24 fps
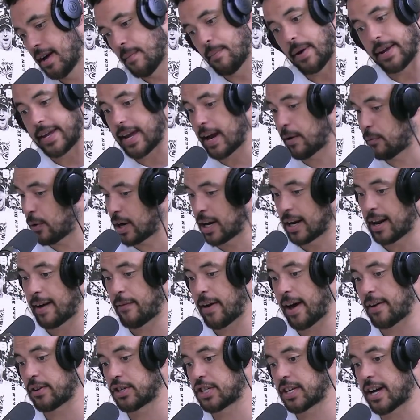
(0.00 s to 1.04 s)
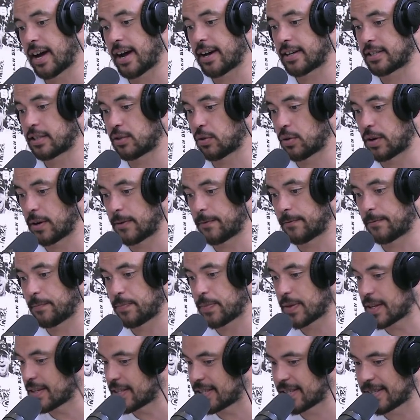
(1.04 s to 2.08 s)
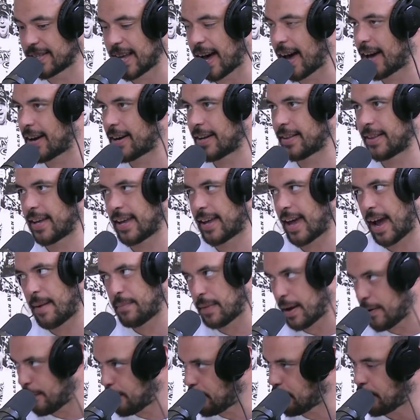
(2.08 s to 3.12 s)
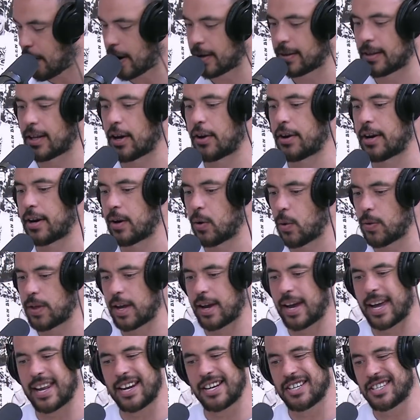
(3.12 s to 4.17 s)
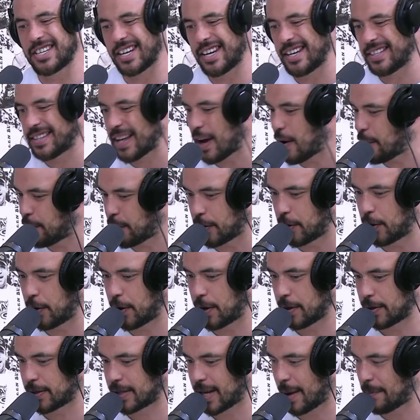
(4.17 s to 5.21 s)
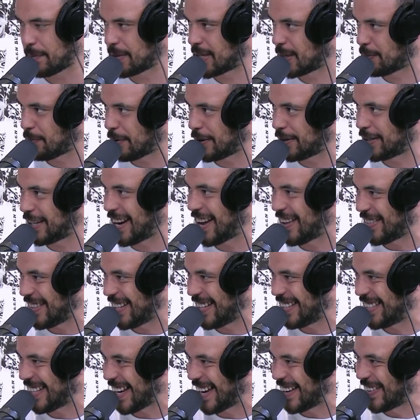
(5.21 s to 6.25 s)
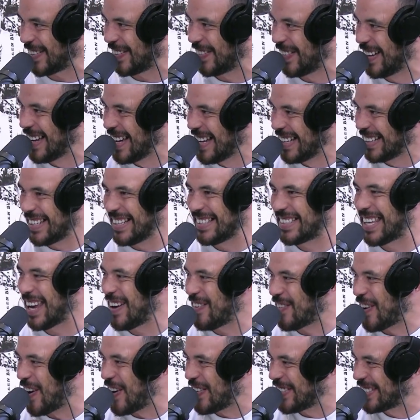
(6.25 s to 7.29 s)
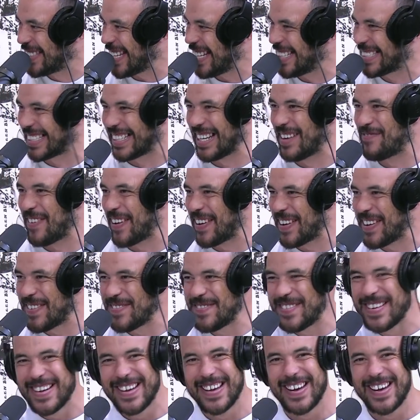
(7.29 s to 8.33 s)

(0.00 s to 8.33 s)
But yeah, really love how the Sharks sort of started their game. They front-loaded all their energy. Dale Finucane's come sprinting up the tunnel. Did you see Roosters' clip on him?